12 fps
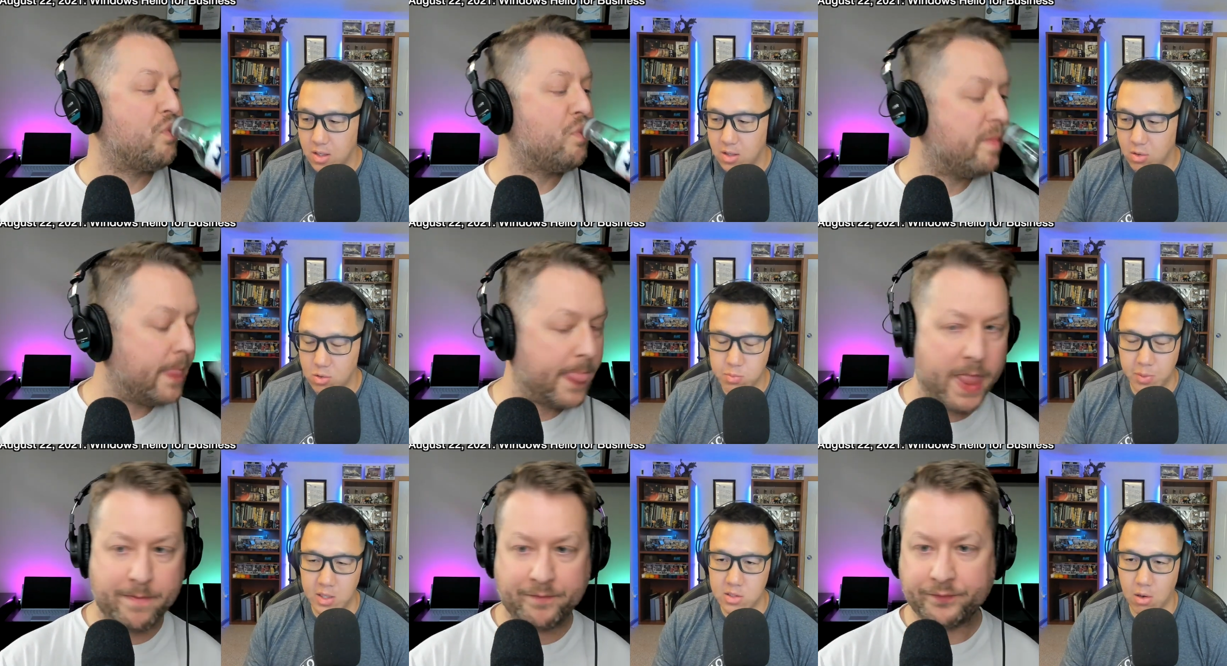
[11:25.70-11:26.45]

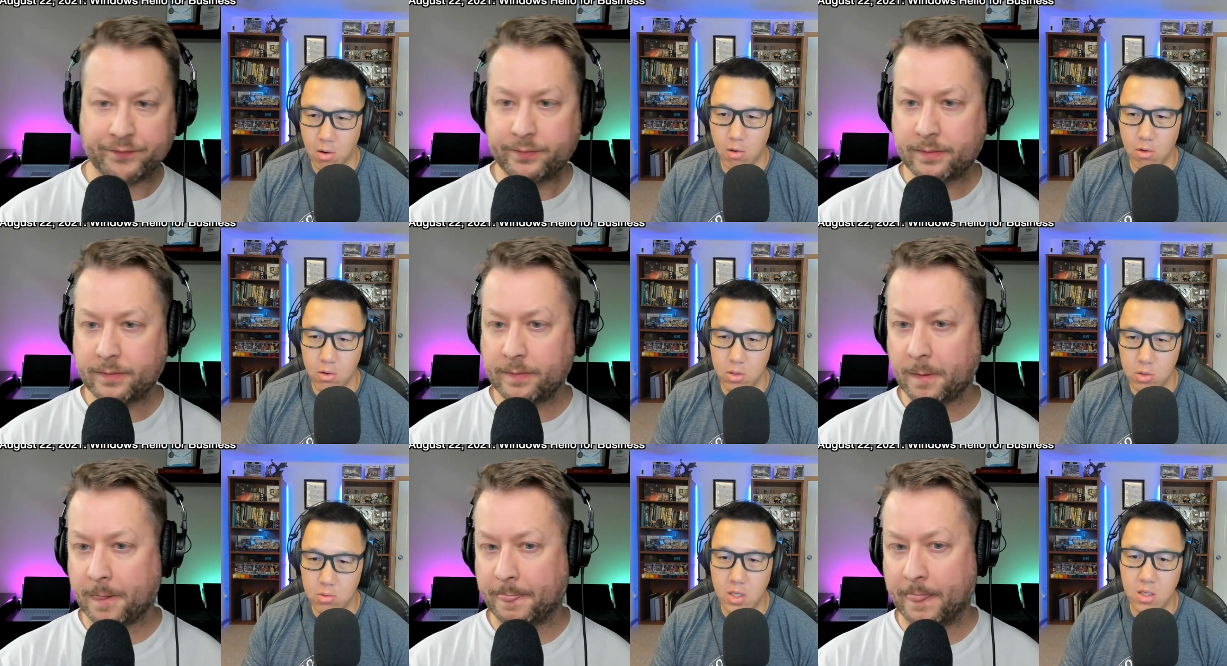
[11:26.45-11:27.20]
Speaker 1: those pins are
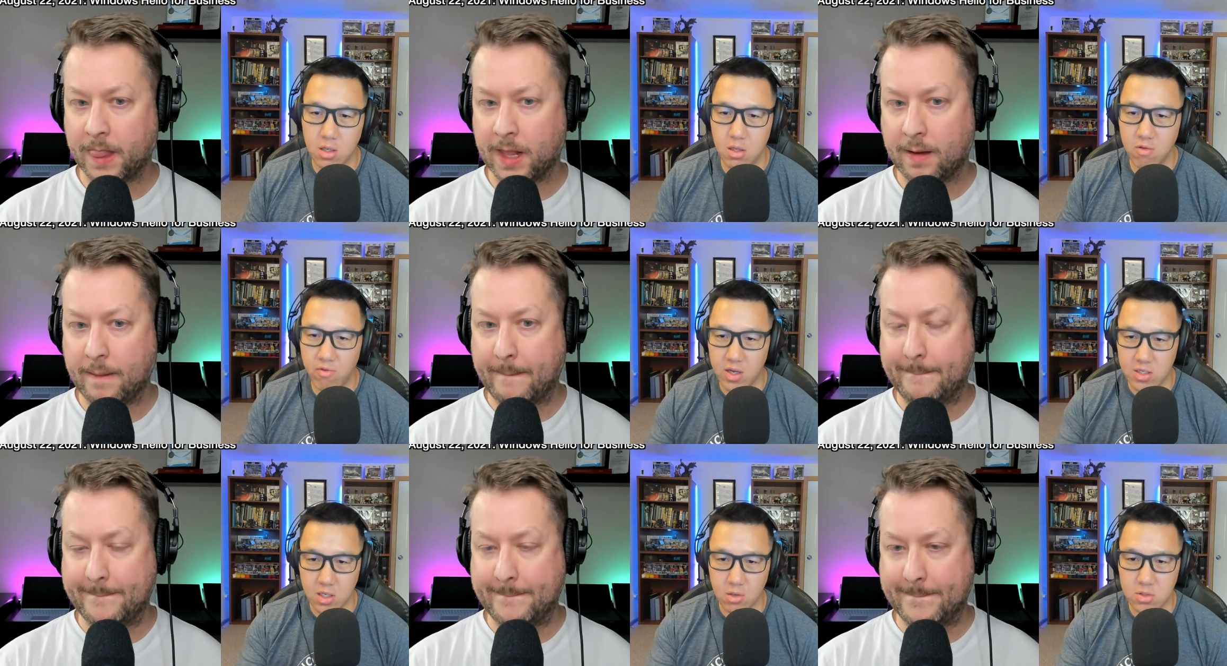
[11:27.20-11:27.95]
unique to the
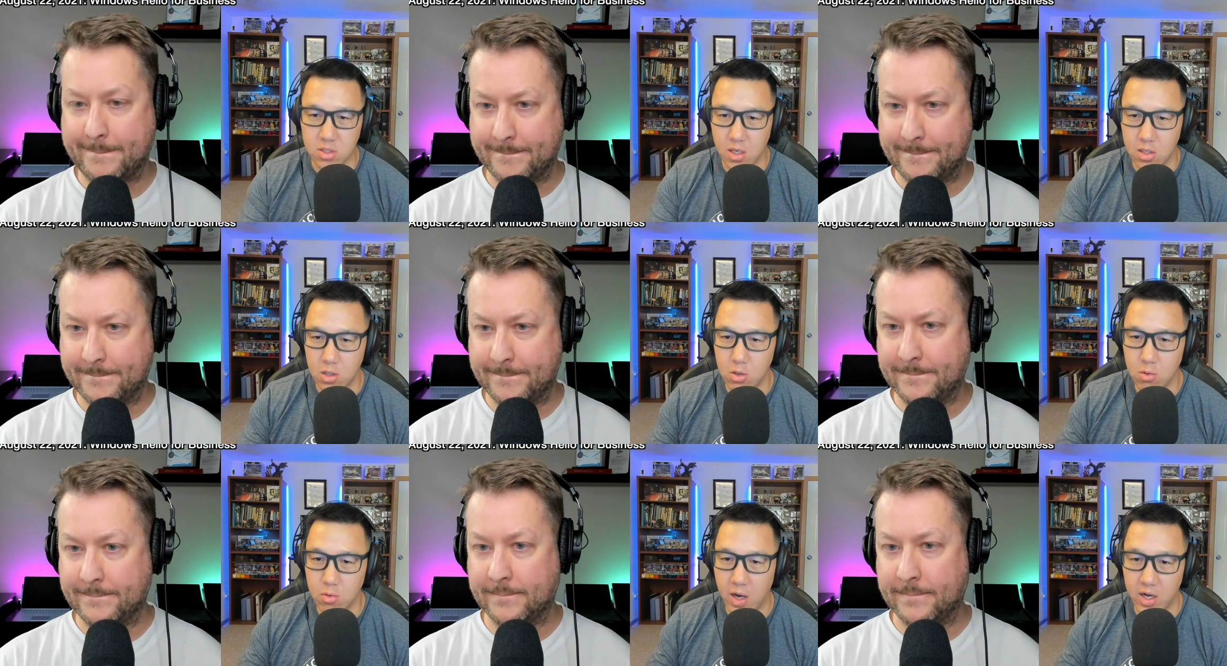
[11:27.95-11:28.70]
device. Like you said,
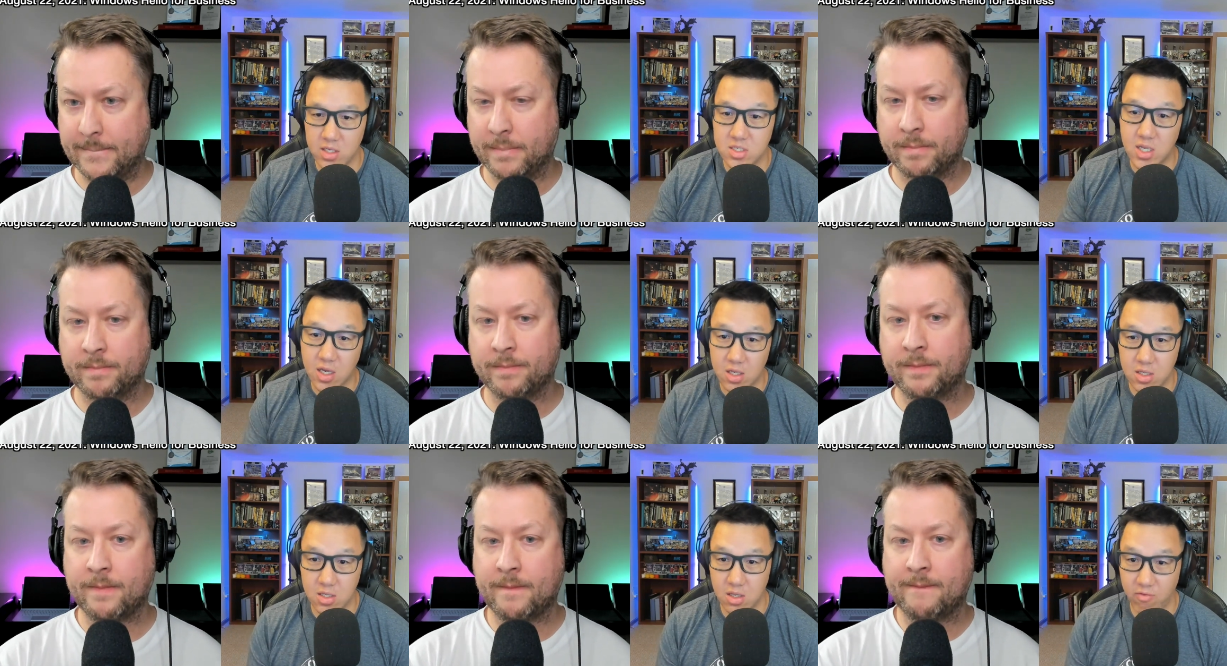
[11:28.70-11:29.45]
you got a
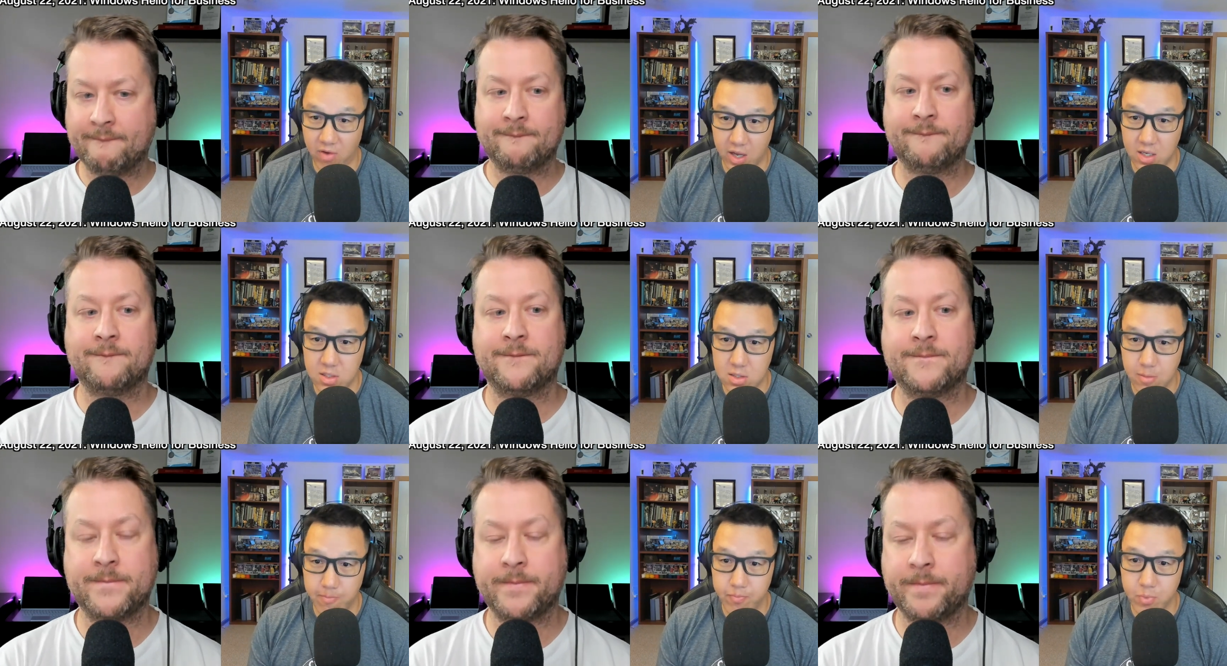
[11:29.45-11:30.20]
second
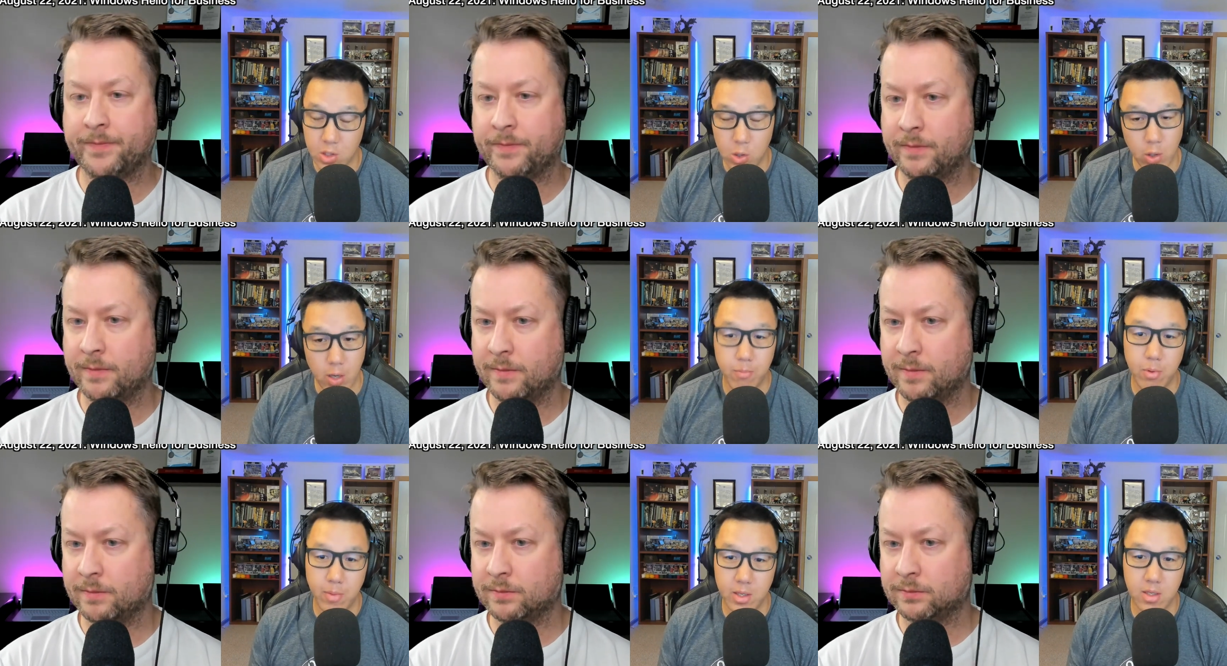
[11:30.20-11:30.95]
device, you
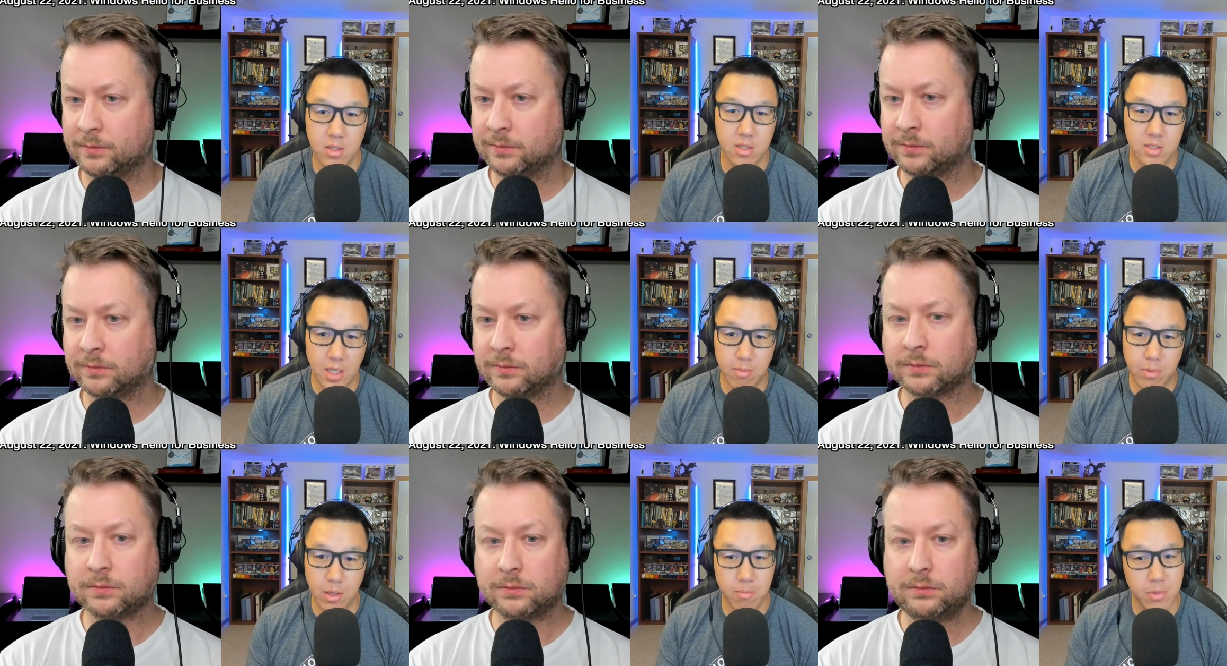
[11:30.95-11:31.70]
implemented the
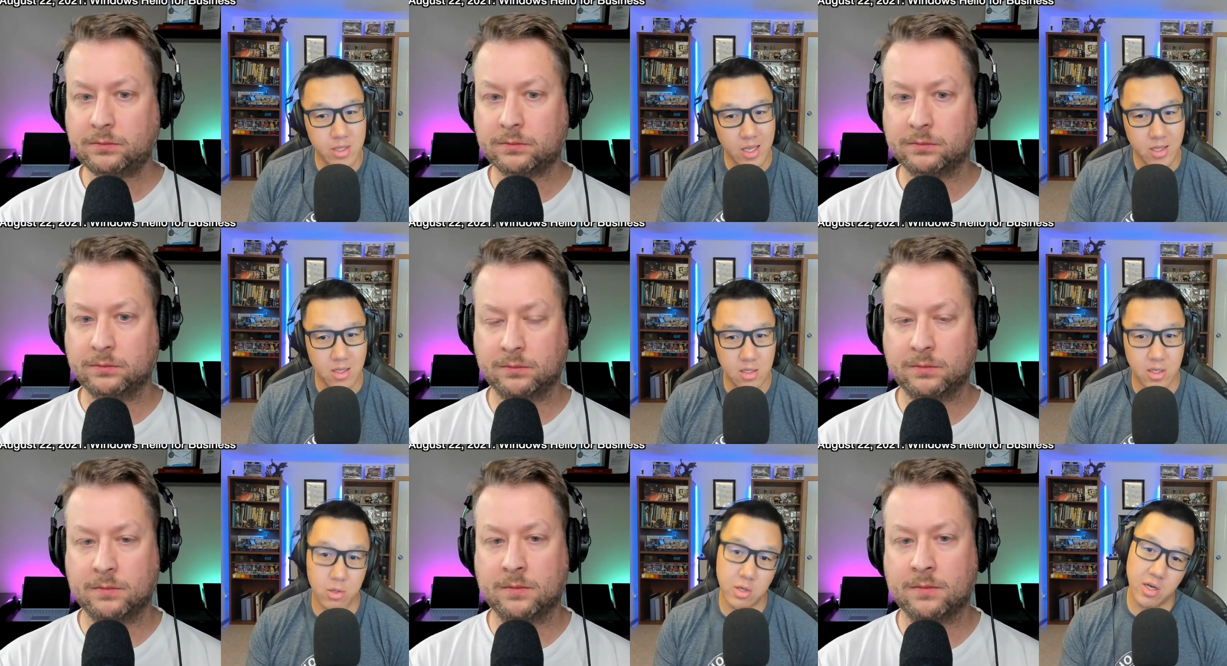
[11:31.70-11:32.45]
same pin, but
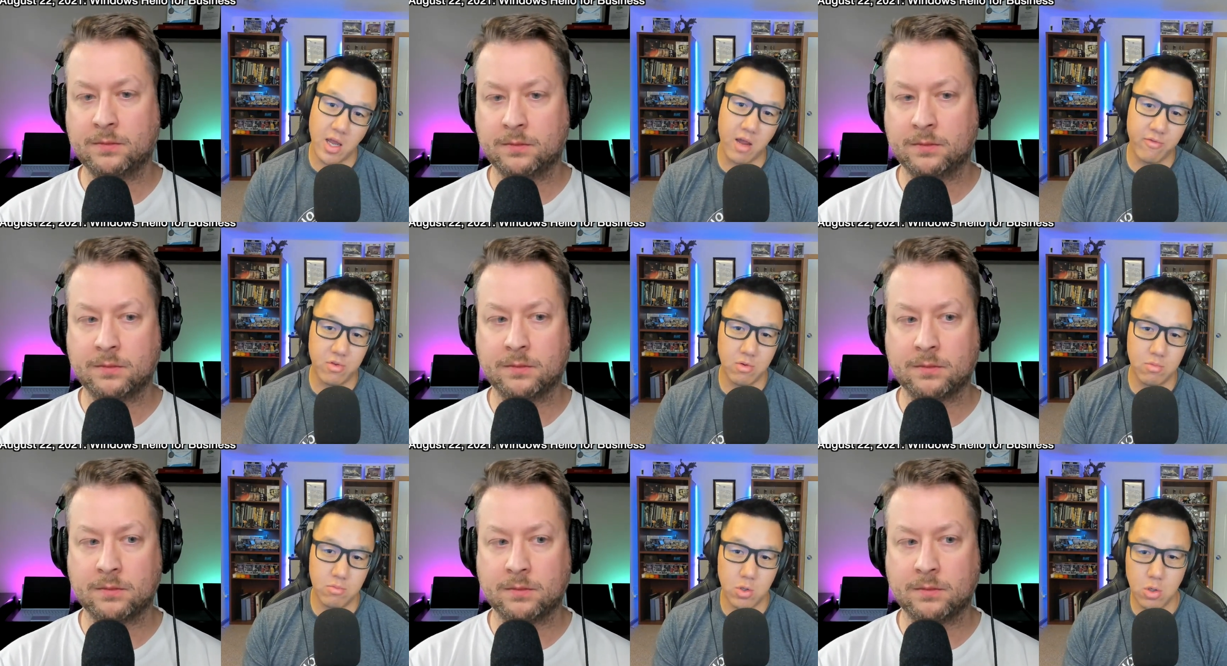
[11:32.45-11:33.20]
technically you didn't have
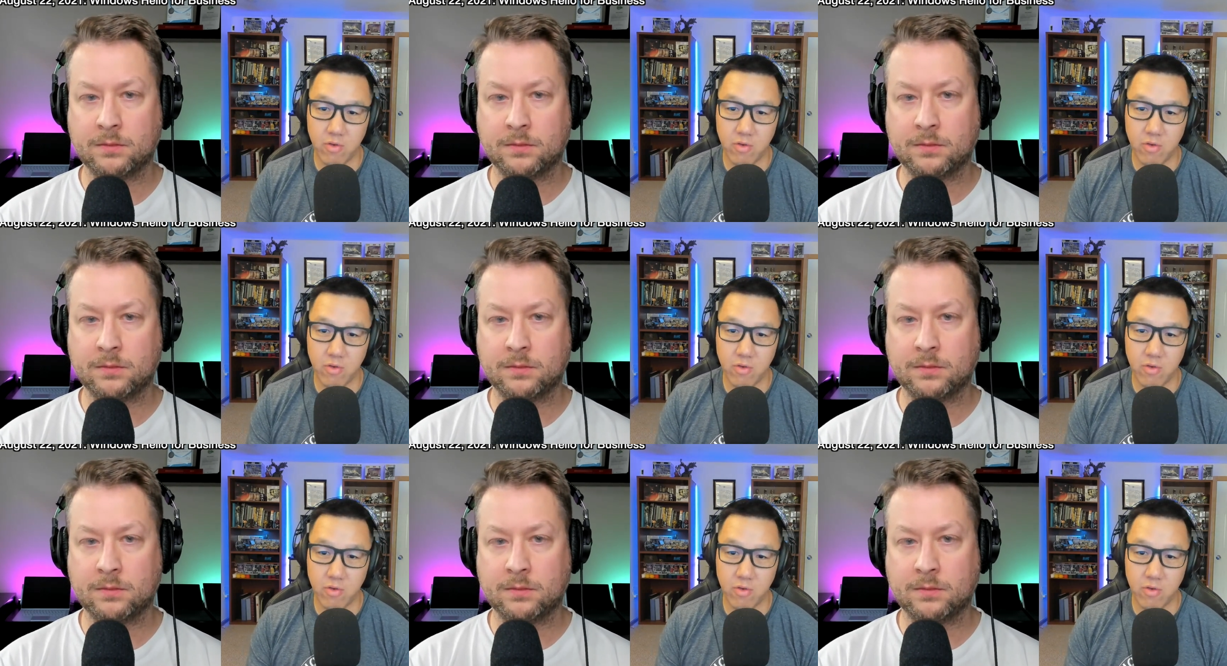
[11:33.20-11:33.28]
to. You could